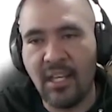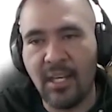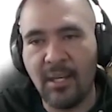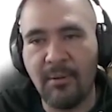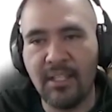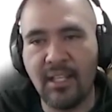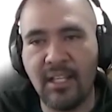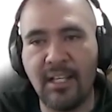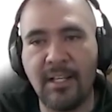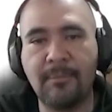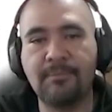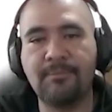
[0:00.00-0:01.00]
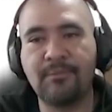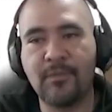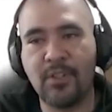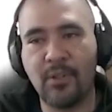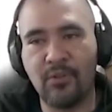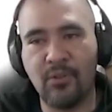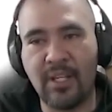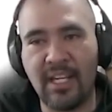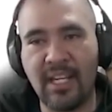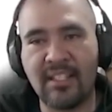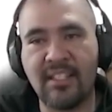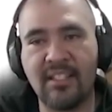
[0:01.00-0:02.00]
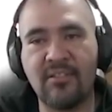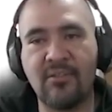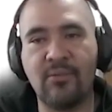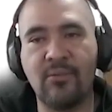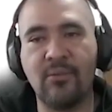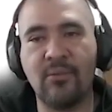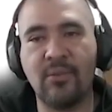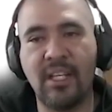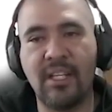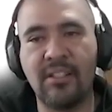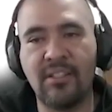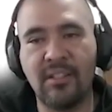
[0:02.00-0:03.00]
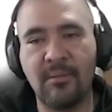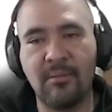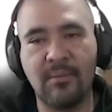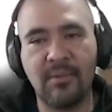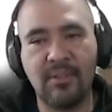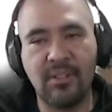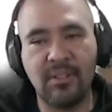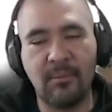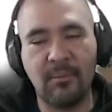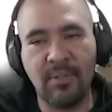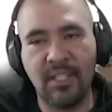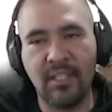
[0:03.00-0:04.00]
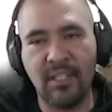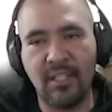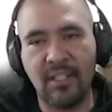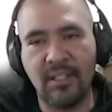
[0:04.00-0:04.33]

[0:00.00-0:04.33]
event. So you can access to http